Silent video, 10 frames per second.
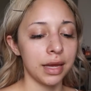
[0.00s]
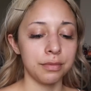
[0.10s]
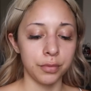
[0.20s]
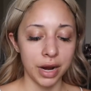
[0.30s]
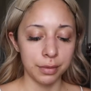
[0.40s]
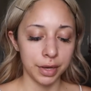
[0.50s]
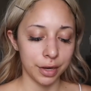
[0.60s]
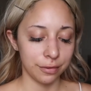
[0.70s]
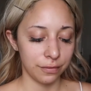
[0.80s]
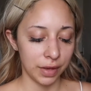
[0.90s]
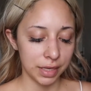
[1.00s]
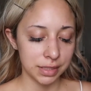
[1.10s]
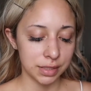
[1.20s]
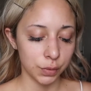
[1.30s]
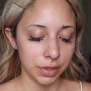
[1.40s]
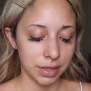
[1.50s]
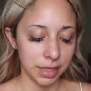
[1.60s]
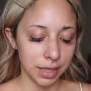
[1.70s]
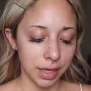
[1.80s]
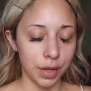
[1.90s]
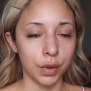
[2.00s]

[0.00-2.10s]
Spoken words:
begin priming our face with the